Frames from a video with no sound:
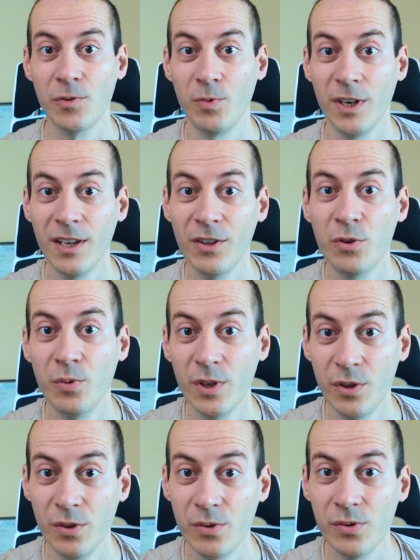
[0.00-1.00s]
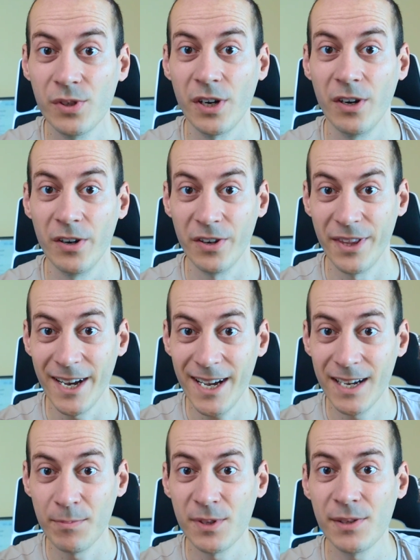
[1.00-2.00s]
we need to reduce our
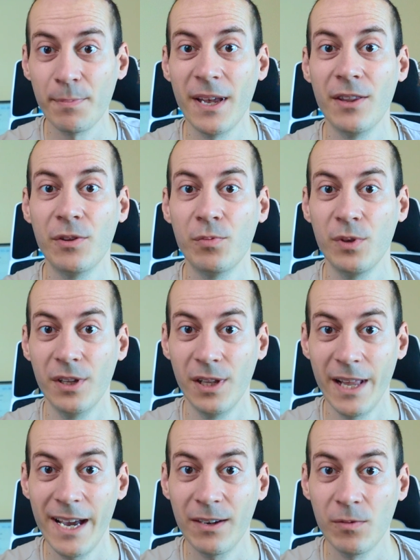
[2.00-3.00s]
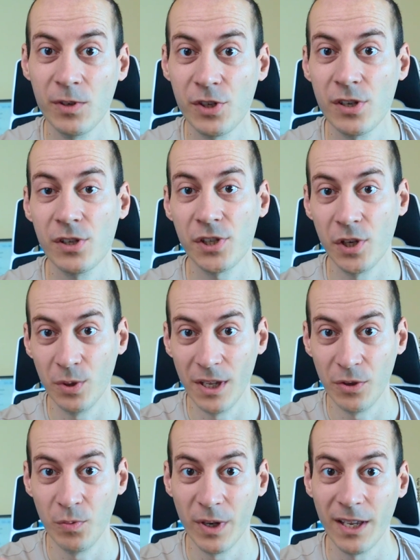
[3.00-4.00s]
time spent with the language so
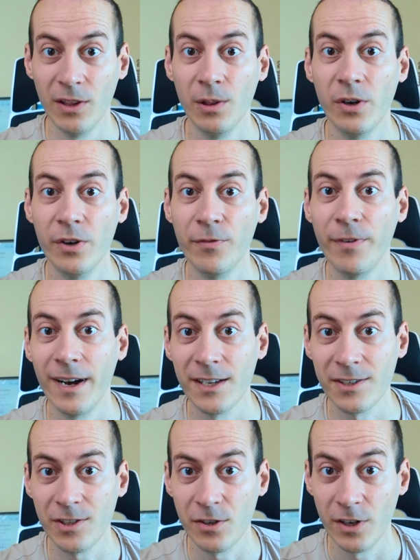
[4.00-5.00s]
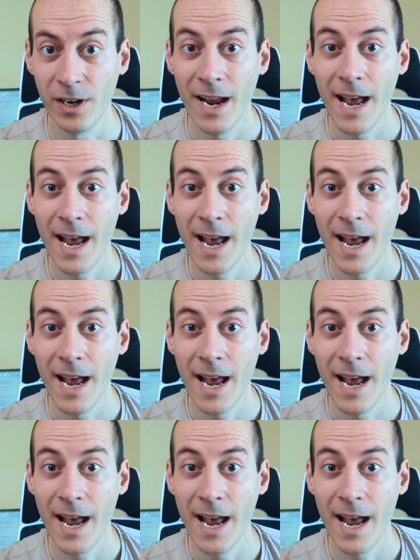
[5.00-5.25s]
that we can learn faster.